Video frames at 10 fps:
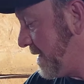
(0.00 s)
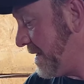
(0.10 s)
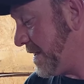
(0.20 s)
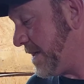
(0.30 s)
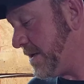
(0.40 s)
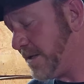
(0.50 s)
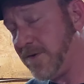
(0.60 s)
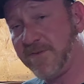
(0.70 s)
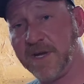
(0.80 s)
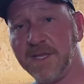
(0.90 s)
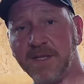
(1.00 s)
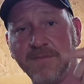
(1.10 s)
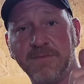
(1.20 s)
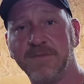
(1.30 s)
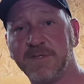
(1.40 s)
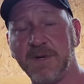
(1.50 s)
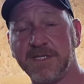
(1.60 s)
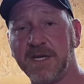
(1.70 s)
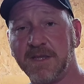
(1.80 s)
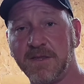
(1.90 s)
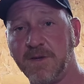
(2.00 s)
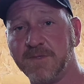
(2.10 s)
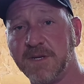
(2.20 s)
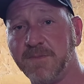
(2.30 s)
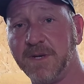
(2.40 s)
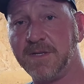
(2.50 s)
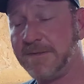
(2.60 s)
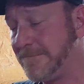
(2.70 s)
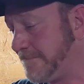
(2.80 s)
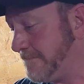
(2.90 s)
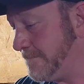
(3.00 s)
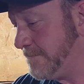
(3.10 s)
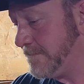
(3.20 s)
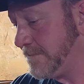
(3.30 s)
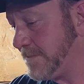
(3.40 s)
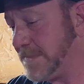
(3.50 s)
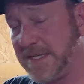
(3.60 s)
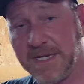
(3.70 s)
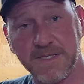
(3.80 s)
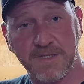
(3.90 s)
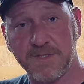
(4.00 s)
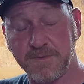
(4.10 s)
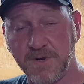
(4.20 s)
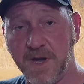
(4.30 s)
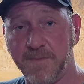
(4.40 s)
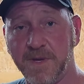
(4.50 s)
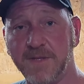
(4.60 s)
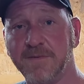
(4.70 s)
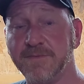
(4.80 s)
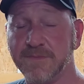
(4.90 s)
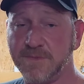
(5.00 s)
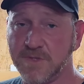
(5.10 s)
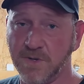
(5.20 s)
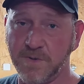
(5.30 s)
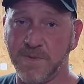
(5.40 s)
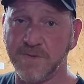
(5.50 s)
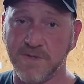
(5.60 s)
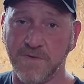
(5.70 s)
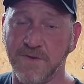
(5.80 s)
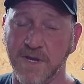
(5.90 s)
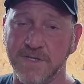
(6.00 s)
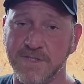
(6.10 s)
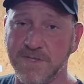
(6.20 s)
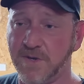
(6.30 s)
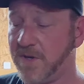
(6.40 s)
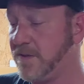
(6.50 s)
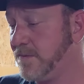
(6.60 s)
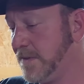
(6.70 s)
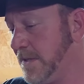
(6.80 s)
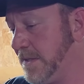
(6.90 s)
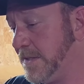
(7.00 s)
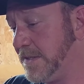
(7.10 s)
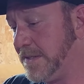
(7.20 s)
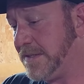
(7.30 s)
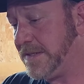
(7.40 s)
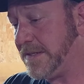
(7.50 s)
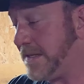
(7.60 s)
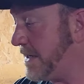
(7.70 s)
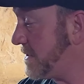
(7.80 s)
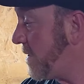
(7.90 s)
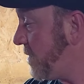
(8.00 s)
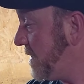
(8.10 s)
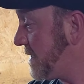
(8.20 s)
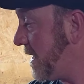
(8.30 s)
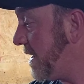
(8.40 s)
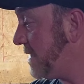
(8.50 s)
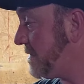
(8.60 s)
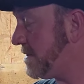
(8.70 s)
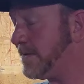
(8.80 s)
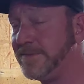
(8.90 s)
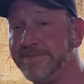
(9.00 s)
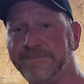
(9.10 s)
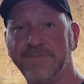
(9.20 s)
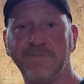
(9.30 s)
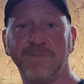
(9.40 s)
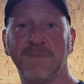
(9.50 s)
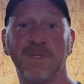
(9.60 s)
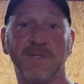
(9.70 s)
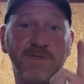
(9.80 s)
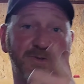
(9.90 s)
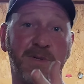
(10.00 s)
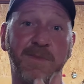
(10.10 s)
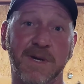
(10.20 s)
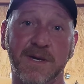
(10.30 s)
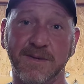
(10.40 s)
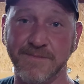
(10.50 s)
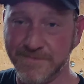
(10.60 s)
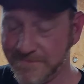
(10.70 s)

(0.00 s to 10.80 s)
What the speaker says: And don't forget, smash that thumbs up button, hit the subscribe button, turn your post notifications on. And as always, guys, dream big.